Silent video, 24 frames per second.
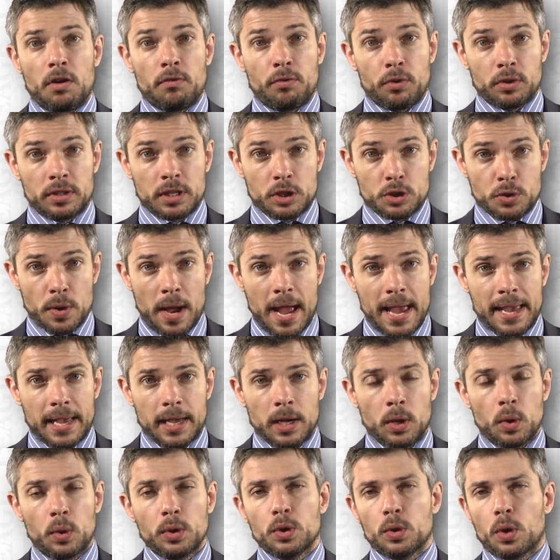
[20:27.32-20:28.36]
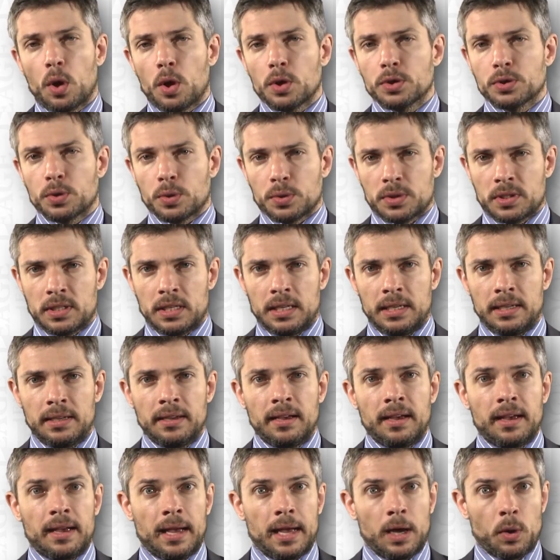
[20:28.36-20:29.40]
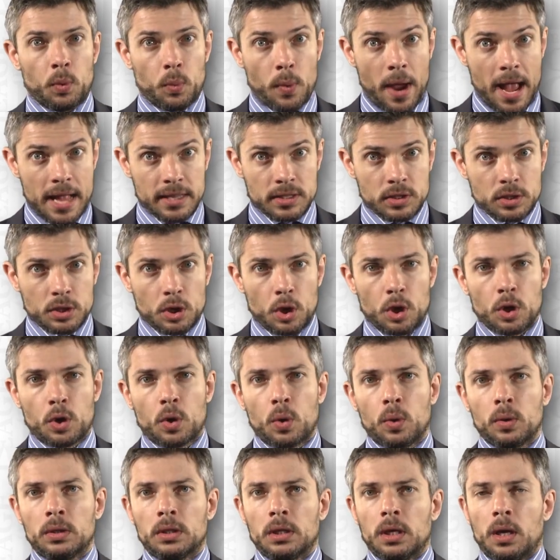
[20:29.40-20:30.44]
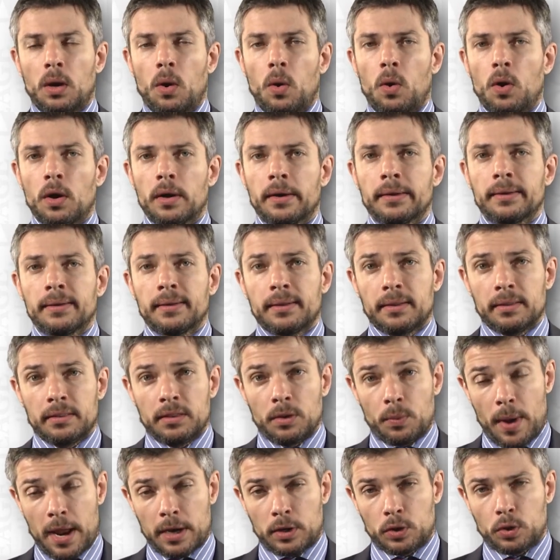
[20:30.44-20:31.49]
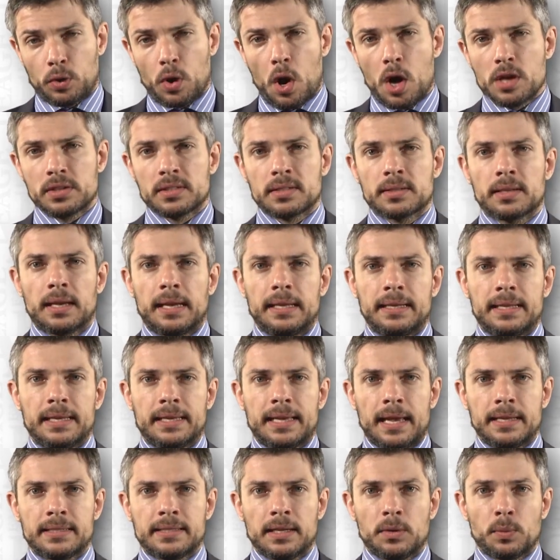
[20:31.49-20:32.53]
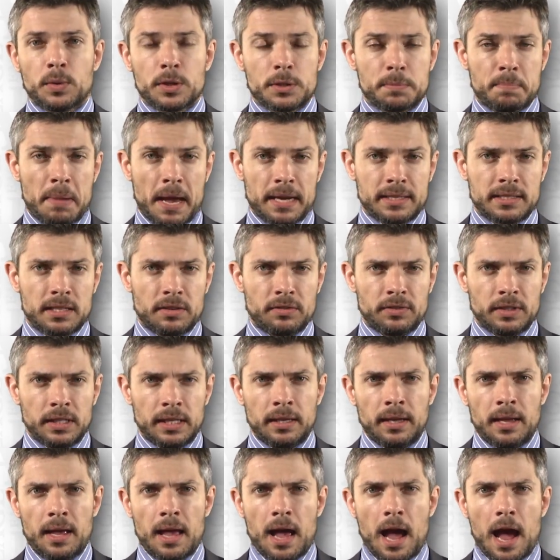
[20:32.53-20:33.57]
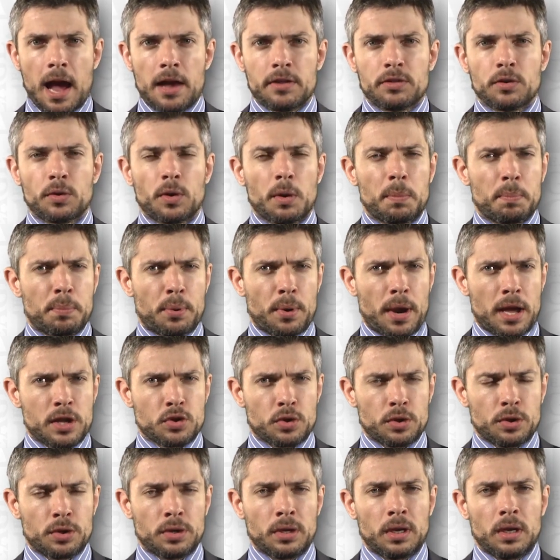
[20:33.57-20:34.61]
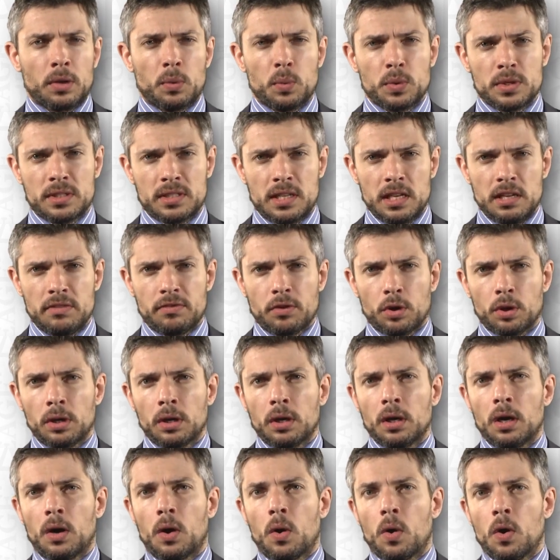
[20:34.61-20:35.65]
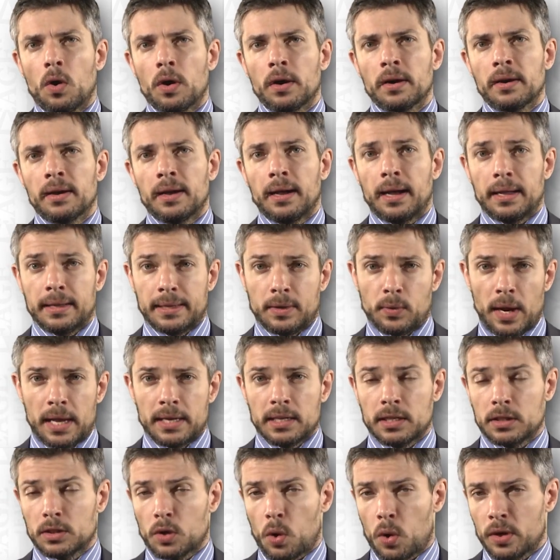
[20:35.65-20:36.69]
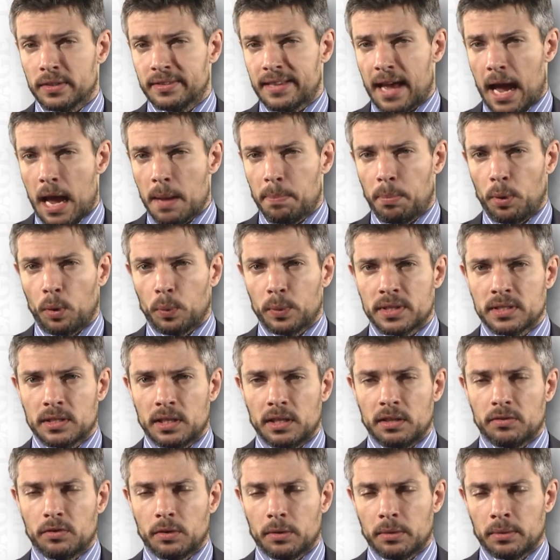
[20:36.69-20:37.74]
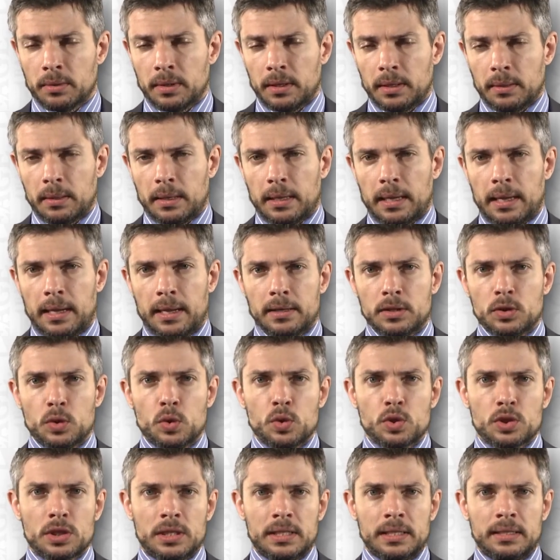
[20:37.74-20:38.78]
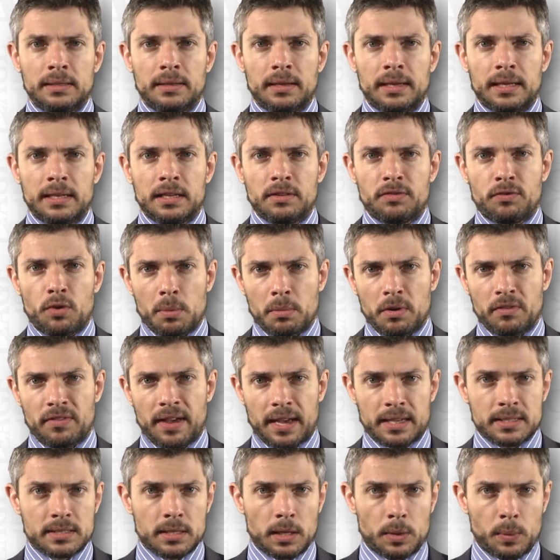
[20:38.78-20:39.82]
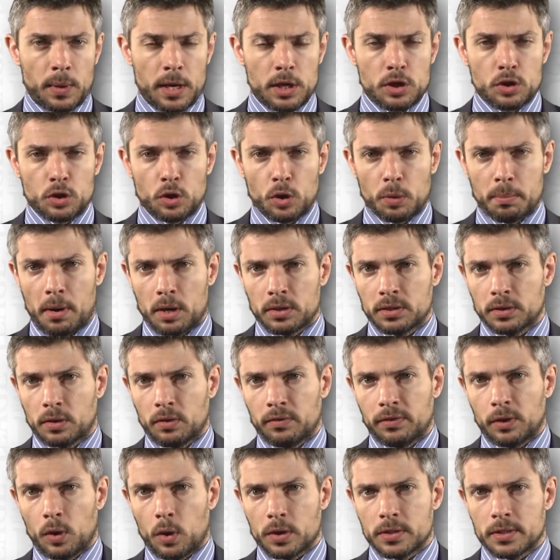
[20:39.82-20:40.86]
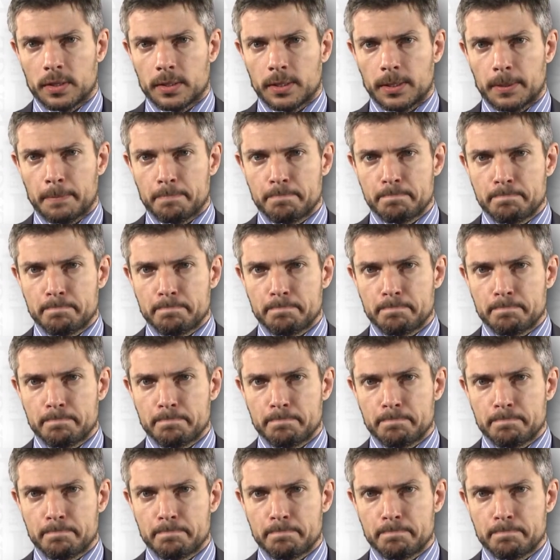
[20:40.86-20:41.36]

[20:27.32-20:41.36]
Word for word: For the triangle, you'll also see a red circle or the red cross indicating respectively either a pressure receiver or a gradient or dipole receiver, uh, usually in the form of acceleration or particle velocity.